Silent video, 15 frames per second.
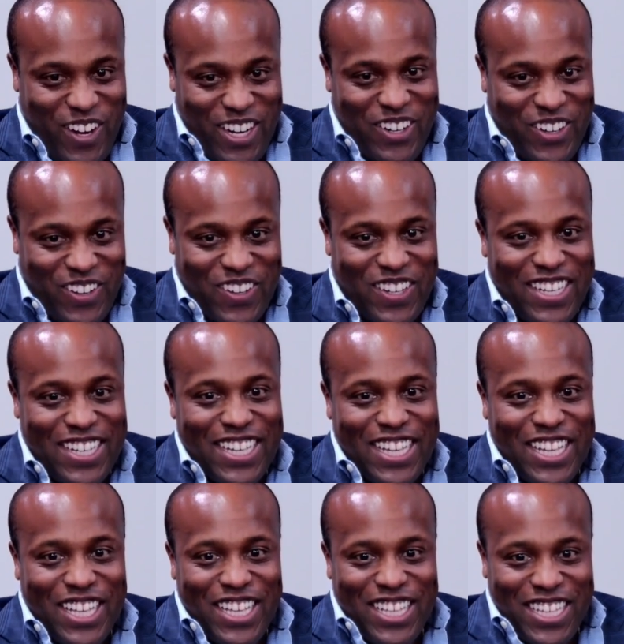Wait, hold on.
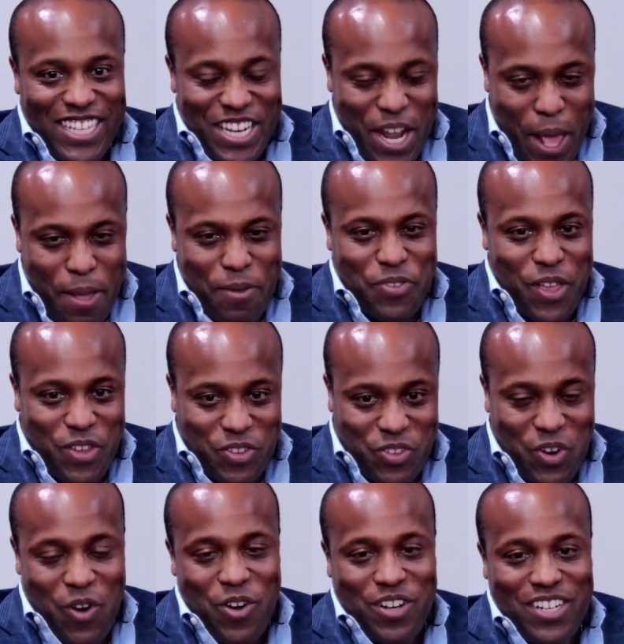Okay. Names that
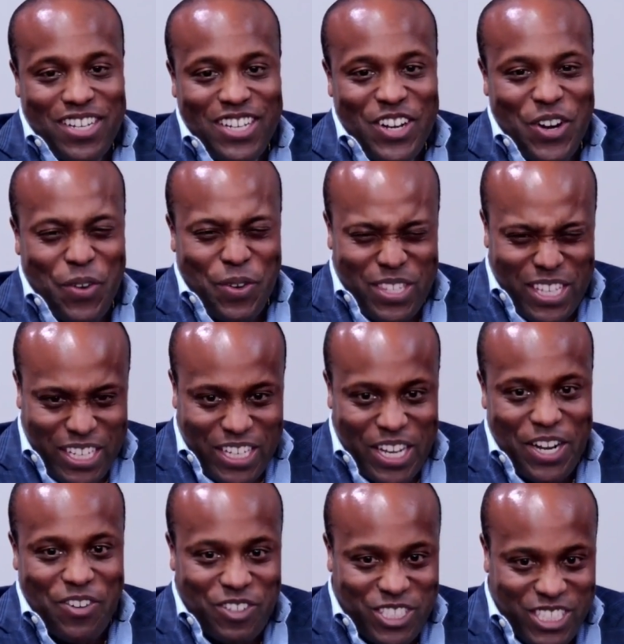start with the
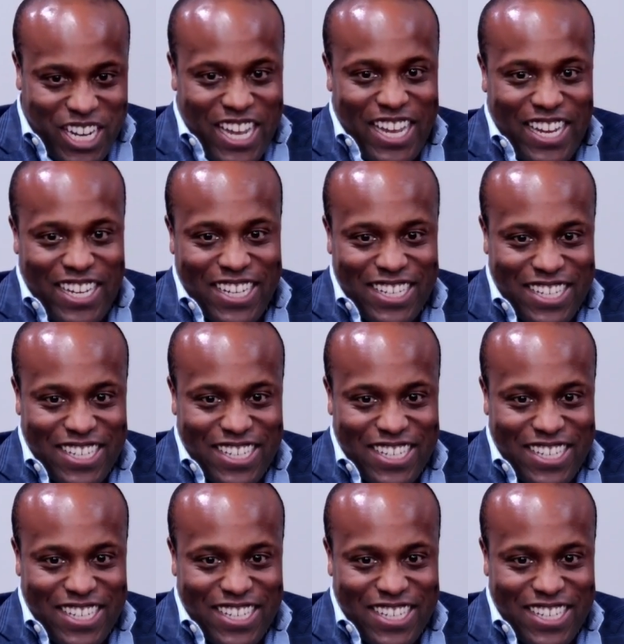letter J.